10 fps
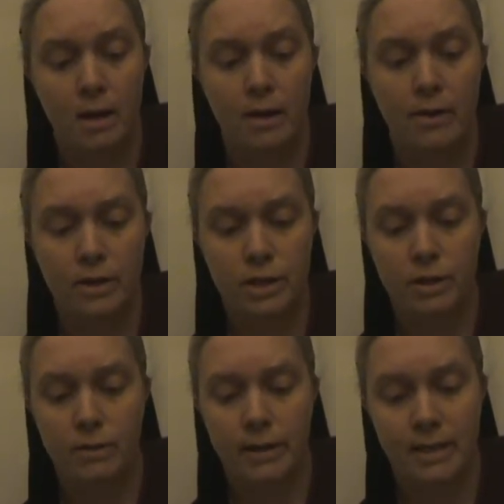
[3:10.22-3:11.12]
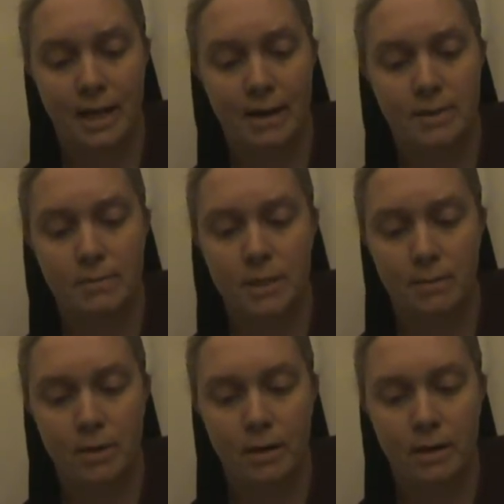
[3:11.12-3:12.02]
Their stories have some
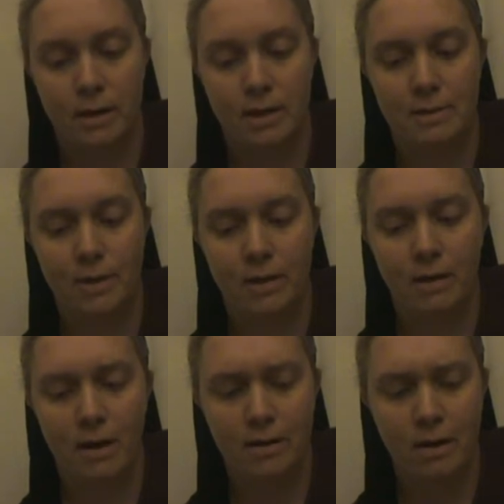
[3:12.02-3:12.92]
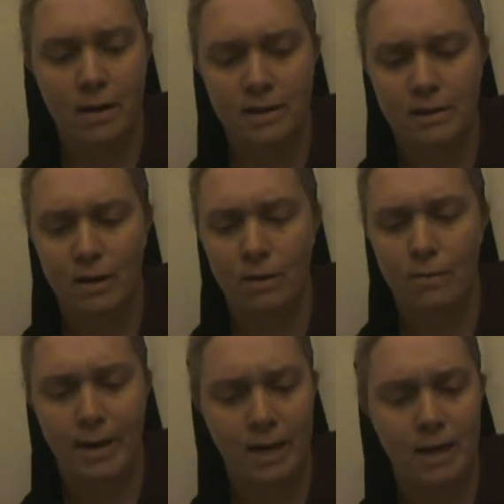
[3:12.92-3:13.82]
similarities, but there are
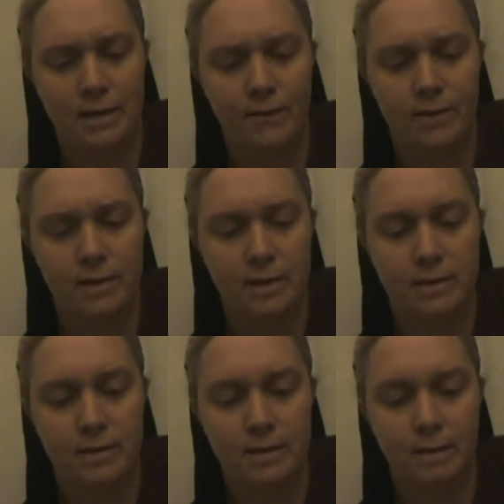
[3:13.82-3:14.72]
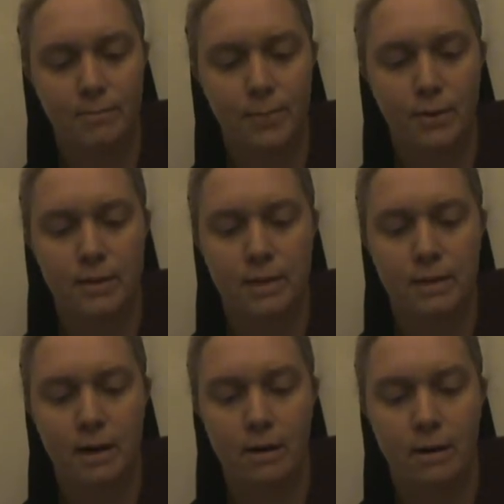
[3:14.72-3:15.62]
also many differences. Both
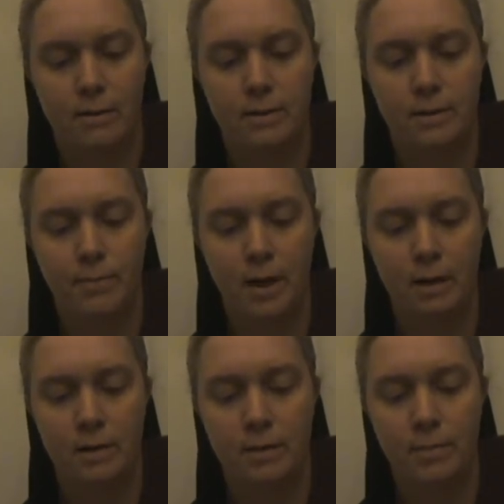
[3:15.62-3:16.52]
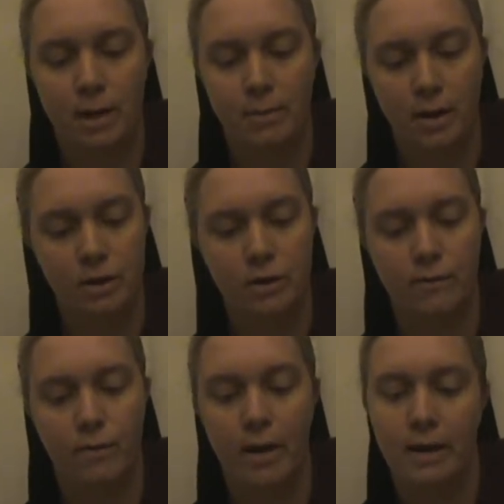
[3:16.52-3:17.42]
scenarios appear to be a picture
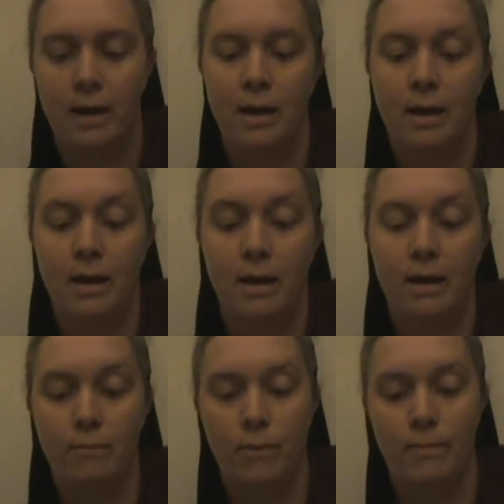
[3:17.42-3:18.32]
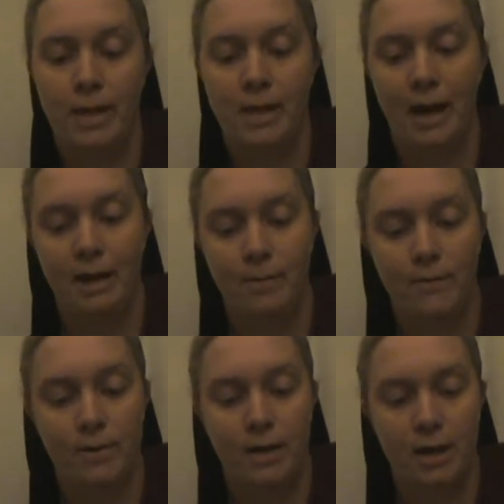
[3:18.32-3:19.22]
of what it will be like
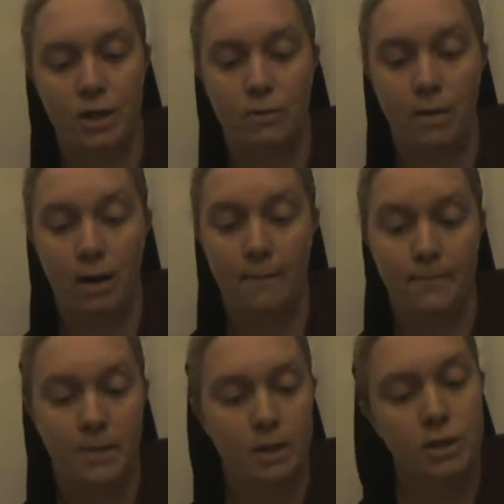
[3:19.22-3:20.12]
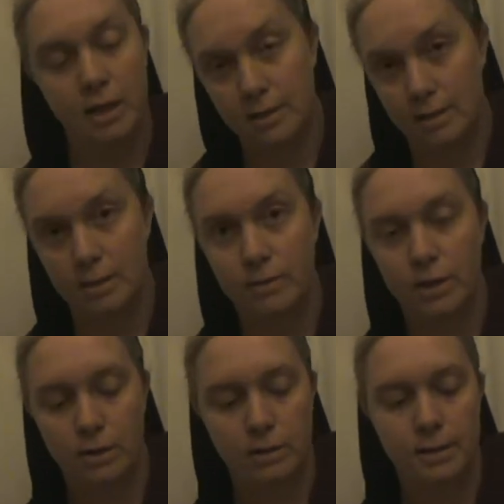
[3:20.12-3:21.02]
before Yeshua, Jesus,
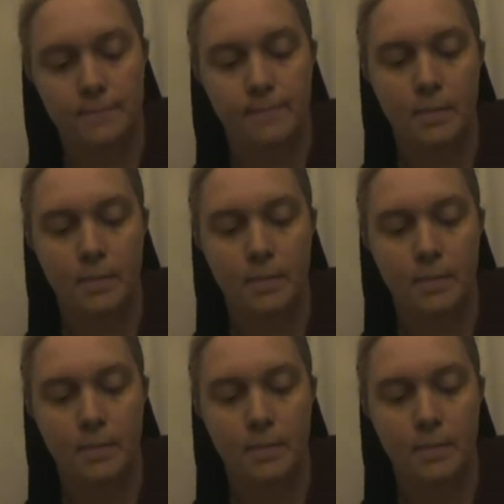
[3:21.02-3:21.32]
returns.